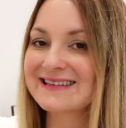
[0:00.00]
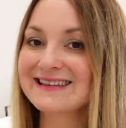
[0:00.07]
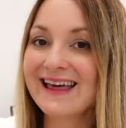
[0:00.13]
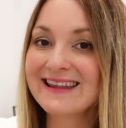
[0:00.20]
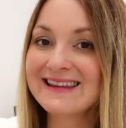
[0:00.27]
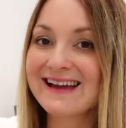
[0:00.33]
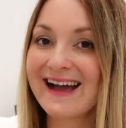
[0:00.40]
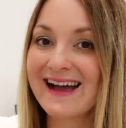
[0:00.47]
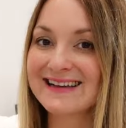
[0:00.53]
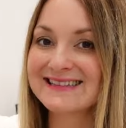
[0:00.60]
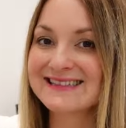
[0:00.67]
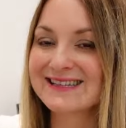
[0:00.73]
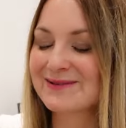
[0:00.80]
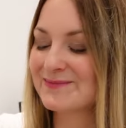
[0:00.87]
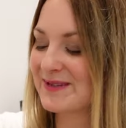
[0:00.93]
another
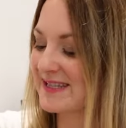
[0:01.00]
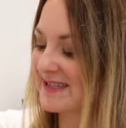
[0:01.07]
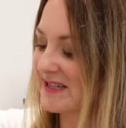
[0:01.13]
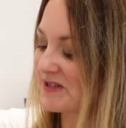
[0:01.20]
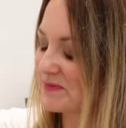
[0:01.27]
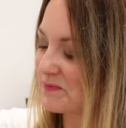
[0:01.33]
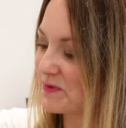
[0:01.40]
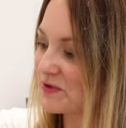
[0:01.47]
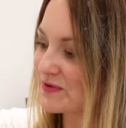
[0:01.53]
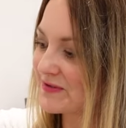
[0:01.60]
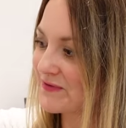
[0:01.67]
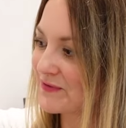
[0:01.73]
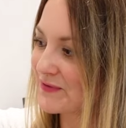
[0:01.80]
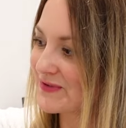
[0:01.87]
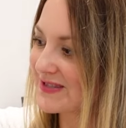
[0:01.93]
item is this
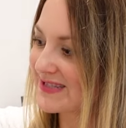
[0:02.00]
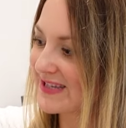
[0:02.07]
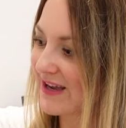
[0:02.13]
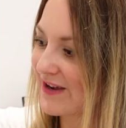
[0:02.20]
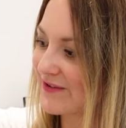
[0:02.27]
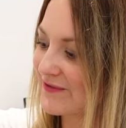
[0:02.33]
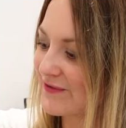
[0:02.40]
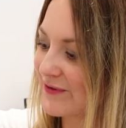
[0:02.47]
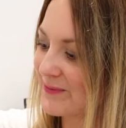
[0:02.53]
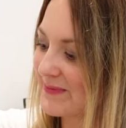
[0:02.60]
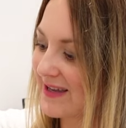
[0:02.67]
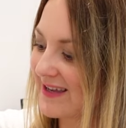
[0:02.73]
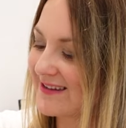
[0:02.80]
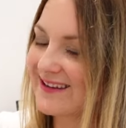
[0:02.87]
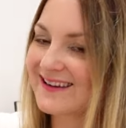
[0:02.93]
beautiful skirt from
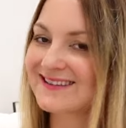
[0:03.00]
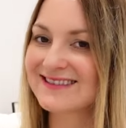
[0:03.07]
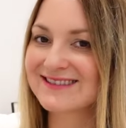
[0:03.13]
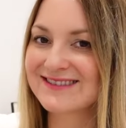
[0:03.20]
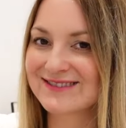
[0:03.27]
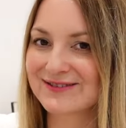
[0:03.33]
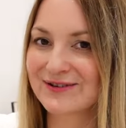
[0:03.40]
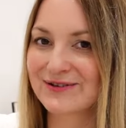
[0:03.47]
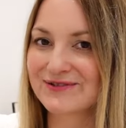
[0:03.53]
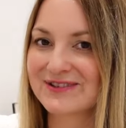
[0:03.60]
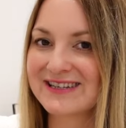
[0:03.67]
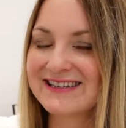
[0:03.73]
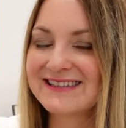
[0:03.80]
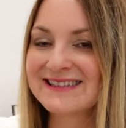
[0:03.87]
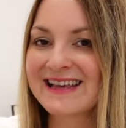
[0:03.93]
N Other
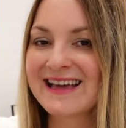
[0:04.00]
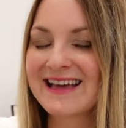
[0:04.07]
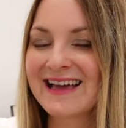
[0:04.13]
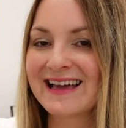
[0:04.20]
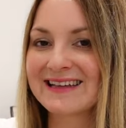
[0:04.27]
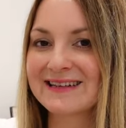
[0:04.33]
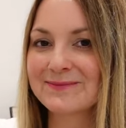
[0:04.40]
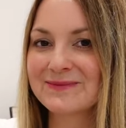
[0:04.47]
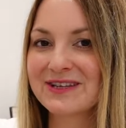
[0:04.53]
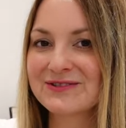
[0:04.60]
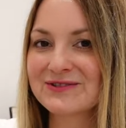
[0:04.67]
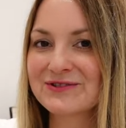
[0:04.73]
Stories, and I'm not